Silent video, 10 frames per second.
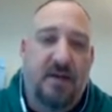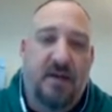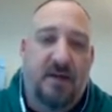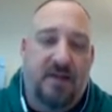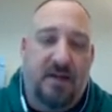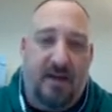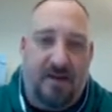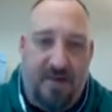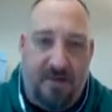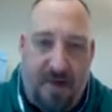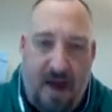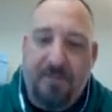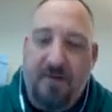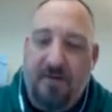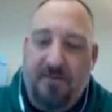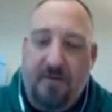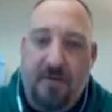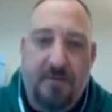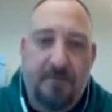It's elected by popular vote.